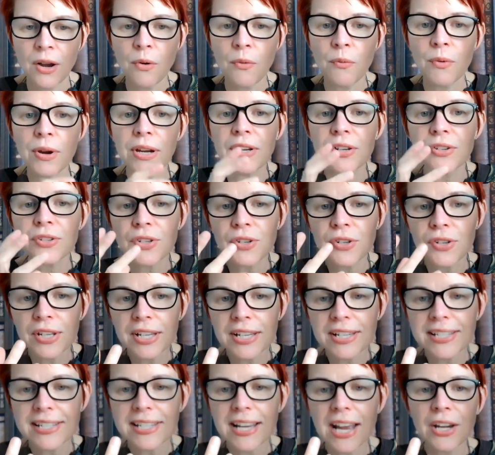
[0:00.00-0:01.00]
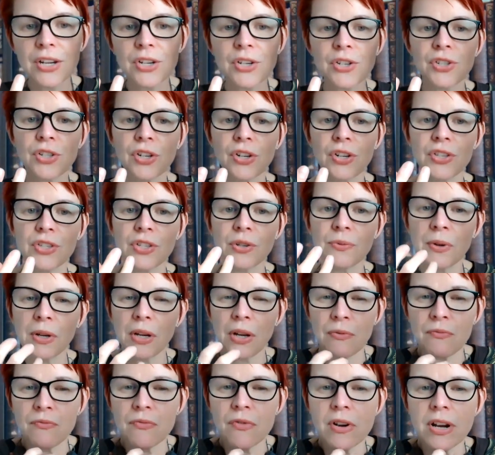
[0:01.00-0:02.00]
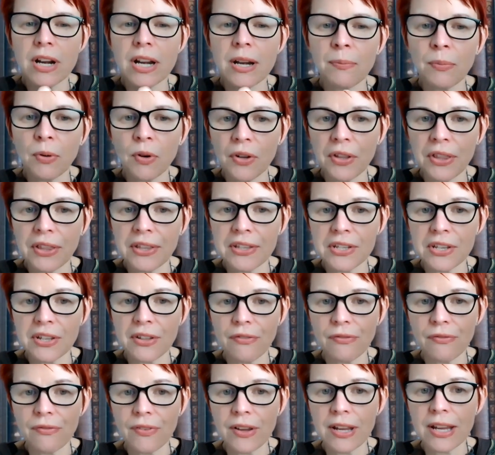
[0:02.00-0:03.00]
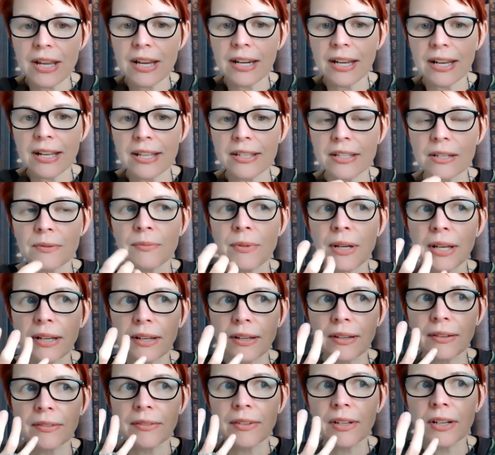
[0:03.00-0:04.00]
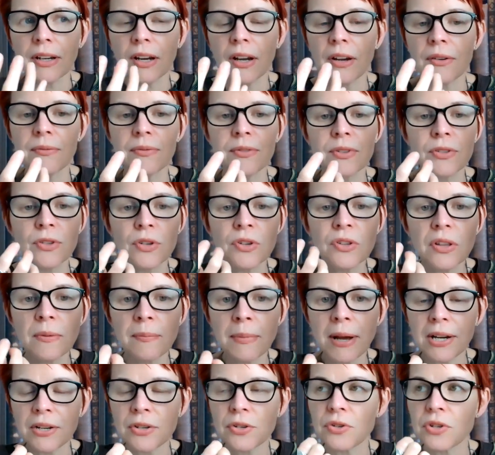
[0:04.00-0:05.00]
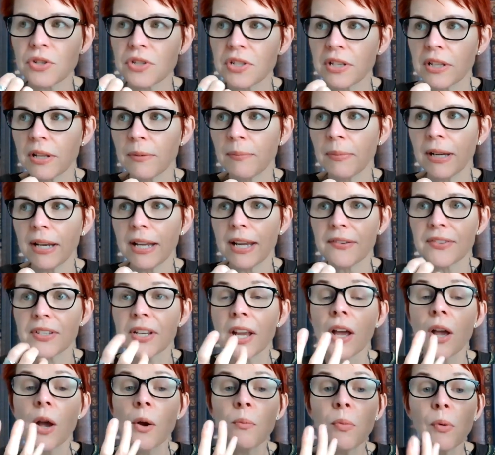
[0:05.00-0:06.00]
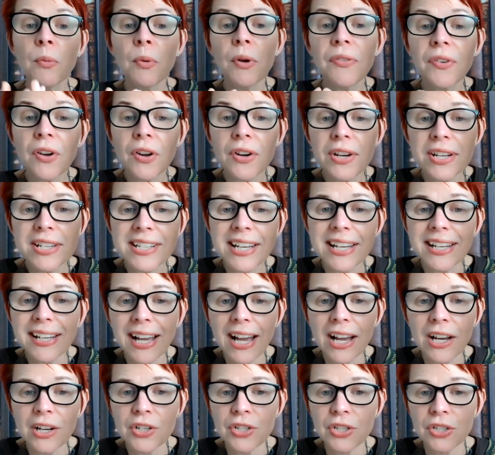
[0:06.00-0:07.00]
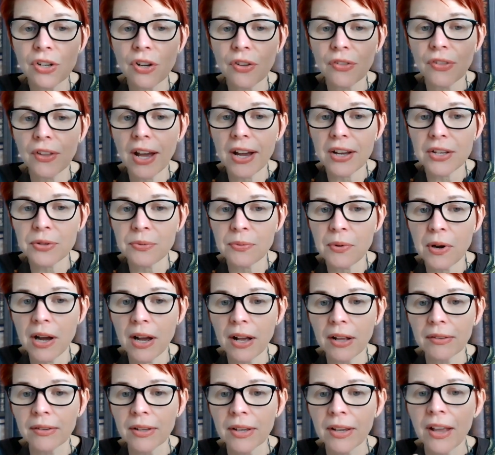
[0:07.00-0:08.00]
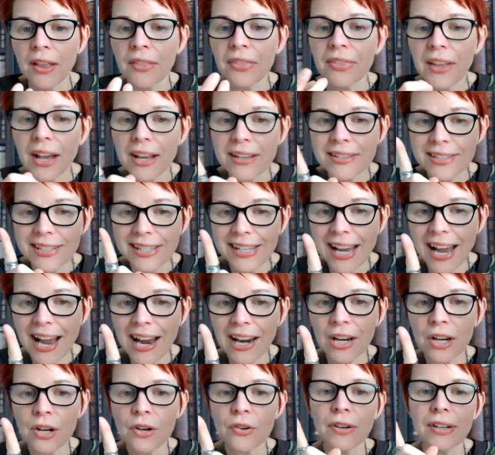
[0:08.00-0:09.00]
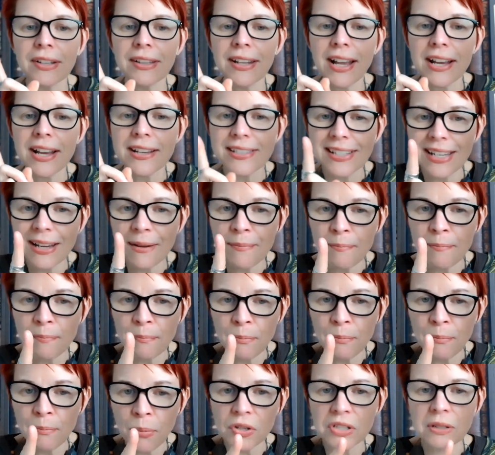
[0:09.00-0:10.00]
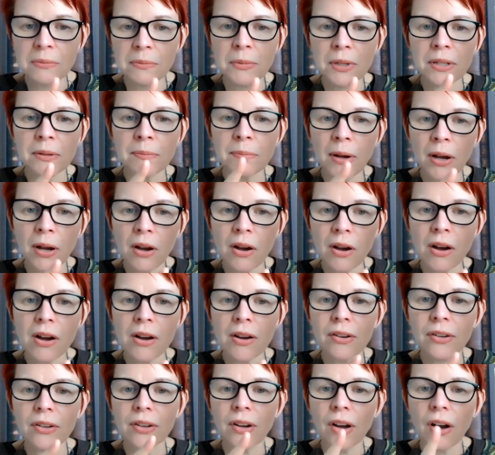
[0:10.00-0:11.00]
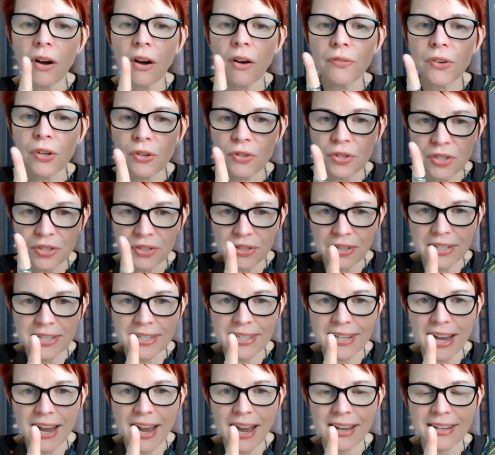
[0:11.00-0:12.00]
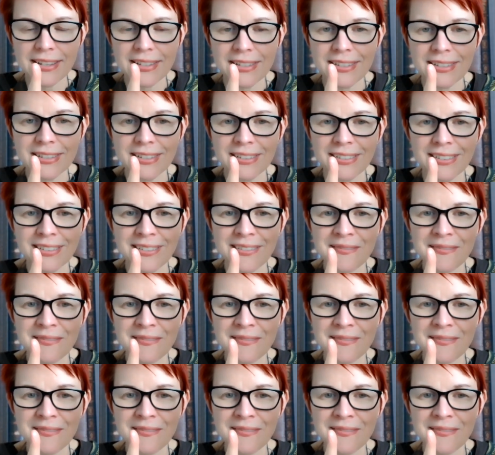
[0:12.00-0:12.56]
We can do the intentions and we can really put into the feelings, and we can, do the mantras and the beliefs, but we've got to take action on that as well. That's the anchoring, that's the embodiment part of your success,